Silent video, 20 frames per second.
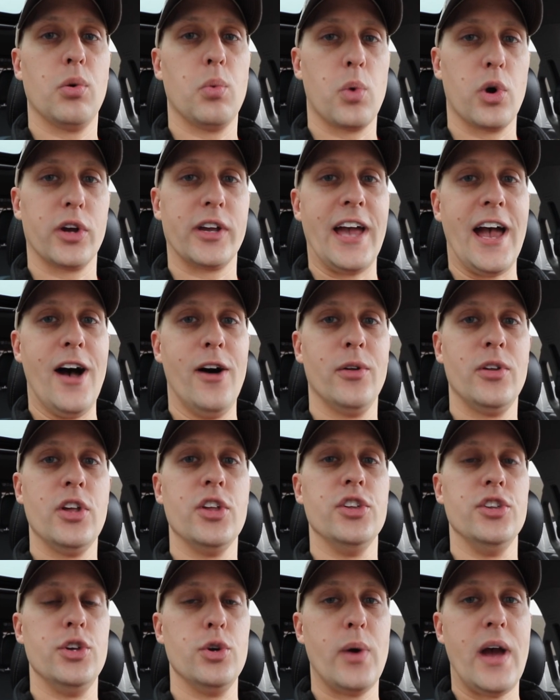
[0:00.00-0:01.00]
work out.
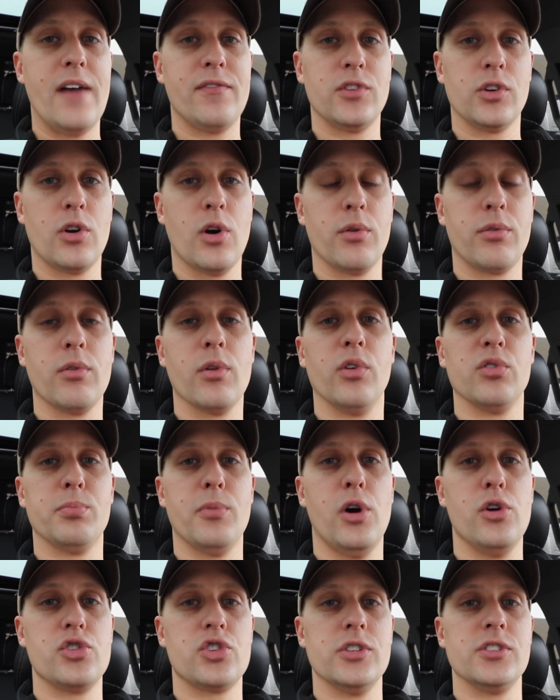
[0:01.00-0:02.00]
You have to go through those
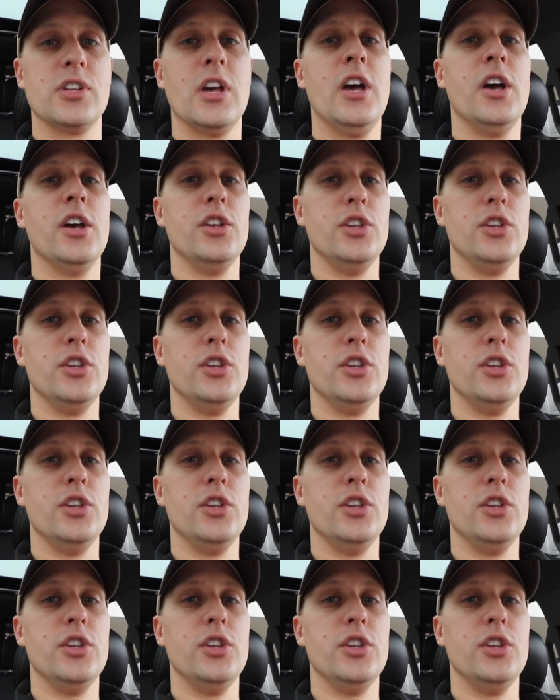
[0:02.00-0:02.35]
motions.